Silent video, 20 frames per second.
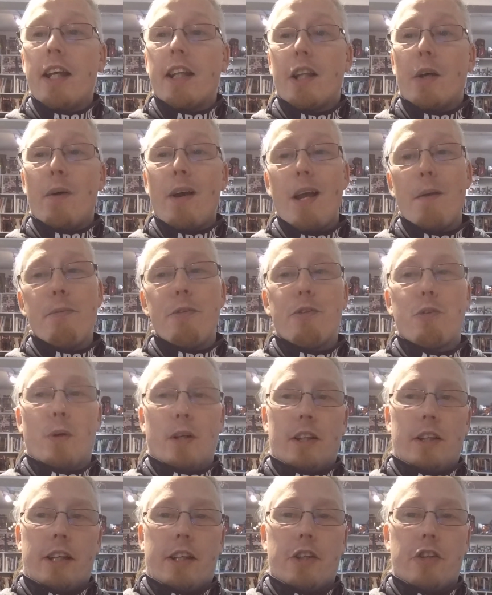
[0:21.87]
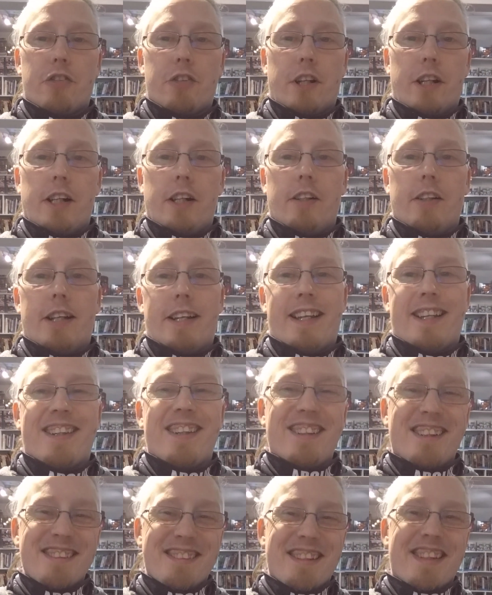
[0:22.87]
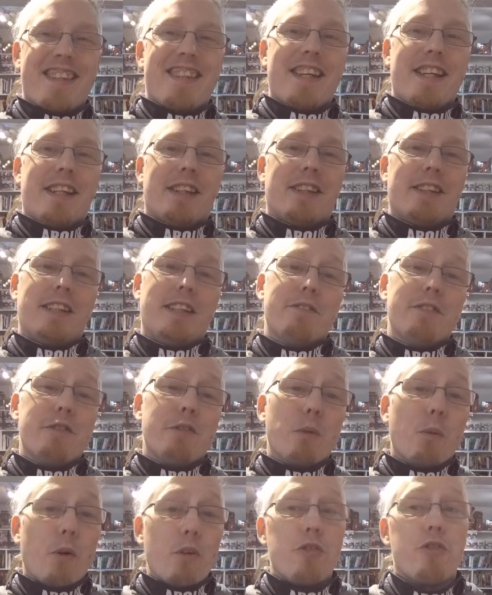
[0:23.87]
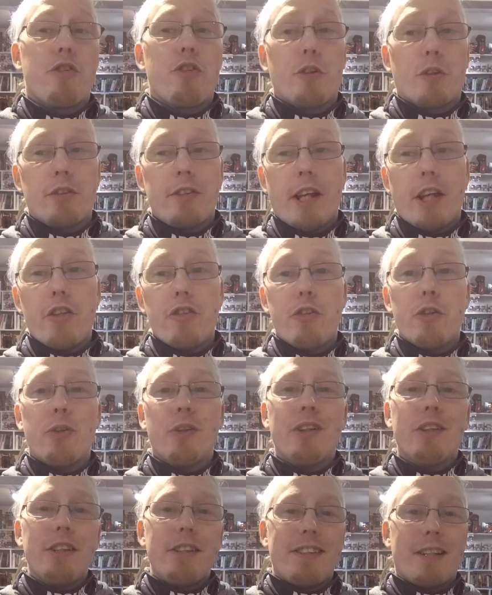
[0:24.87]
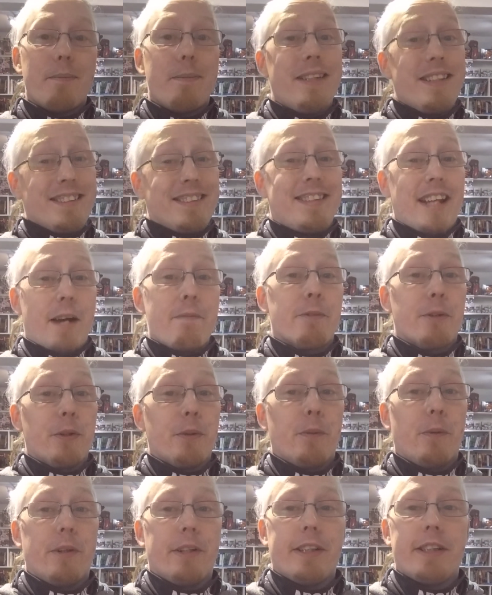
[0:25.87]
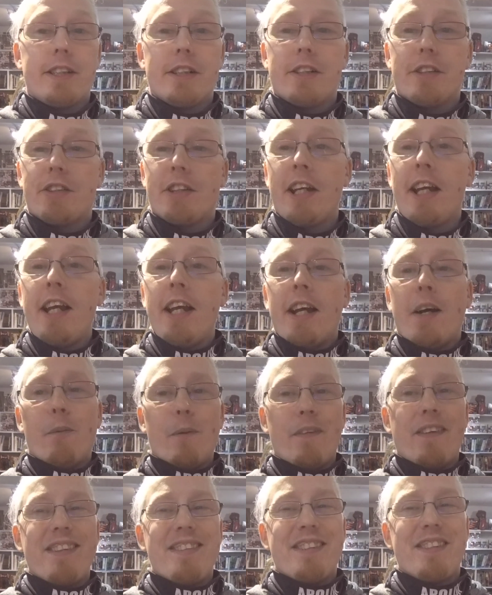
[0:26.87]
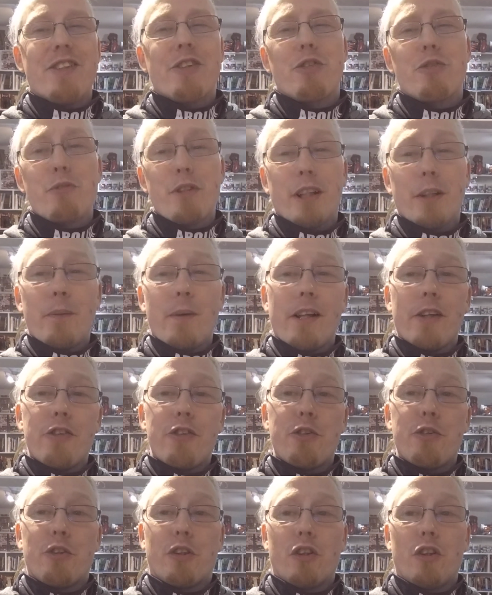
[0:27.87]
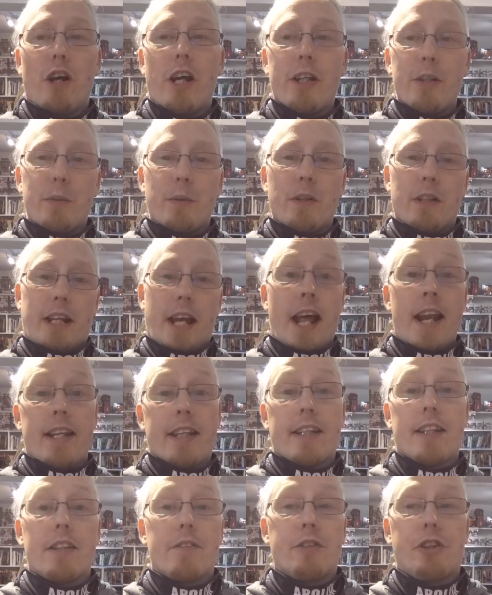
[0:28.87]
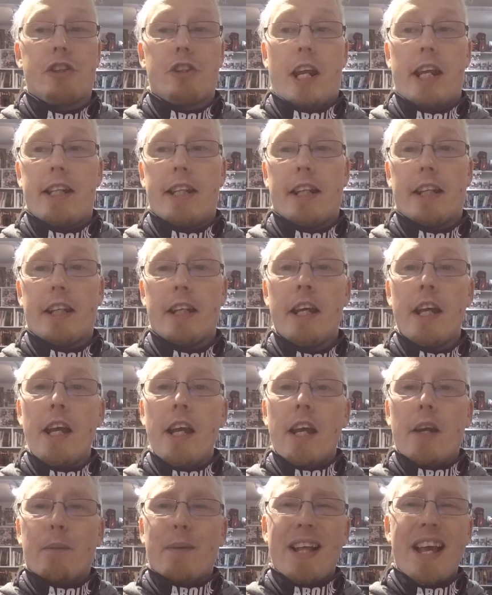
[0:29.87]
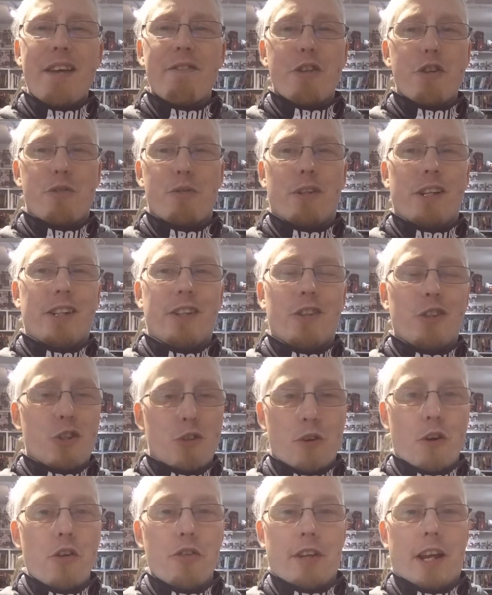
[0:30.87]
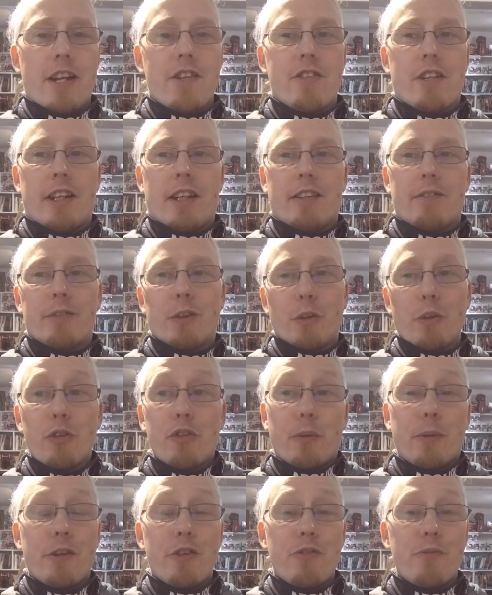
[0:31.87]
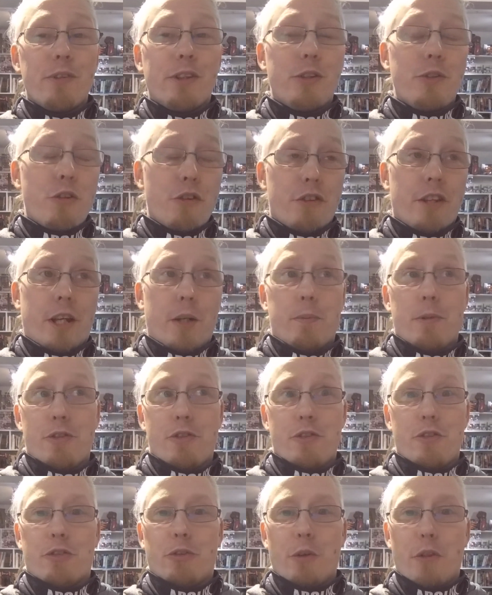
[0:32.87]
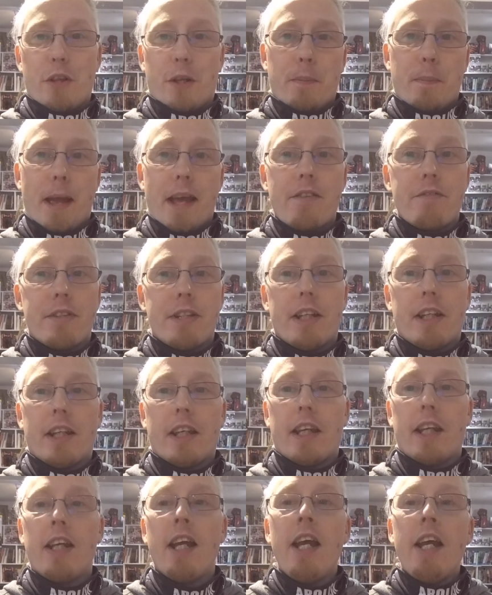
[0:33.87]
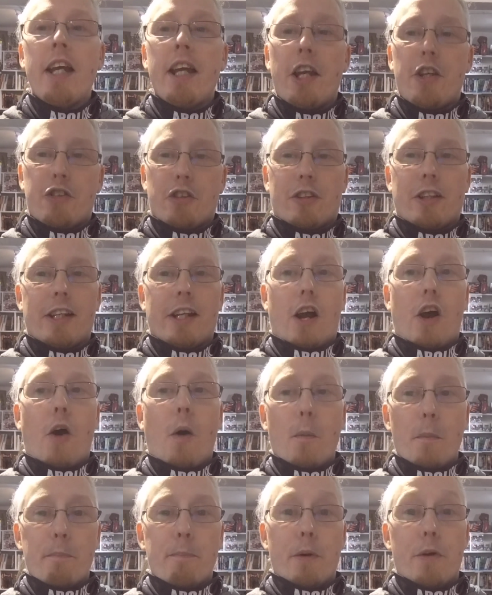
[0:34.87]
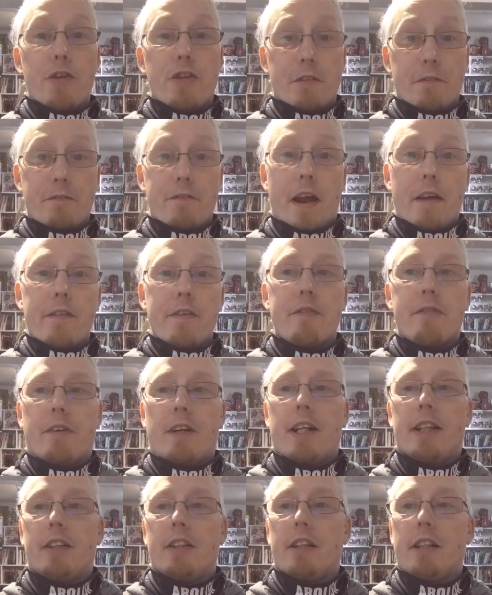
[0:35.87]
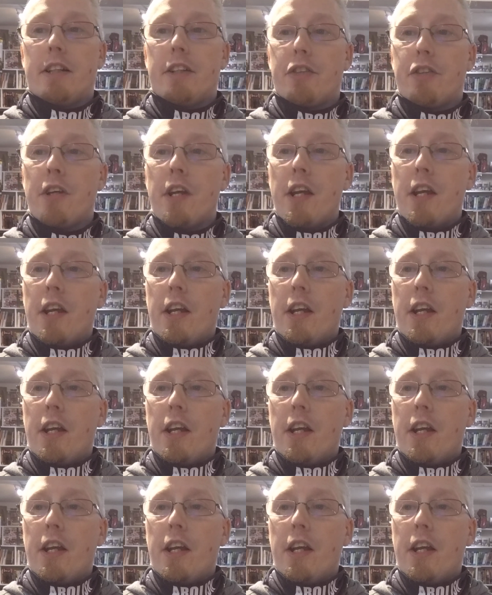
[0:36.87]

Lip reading: Now, I happen to quite like his style, and I'd like to think that even if it wasn't to your taste, you could at least admit he's damn good at what he does. And one of the things he does really well is his line work and inking for shading, without ever just relying on cross-hatching. Also, he doesn't really use thick brushes or thick pen for the inking, it's just like a whole bunch of very fine lines.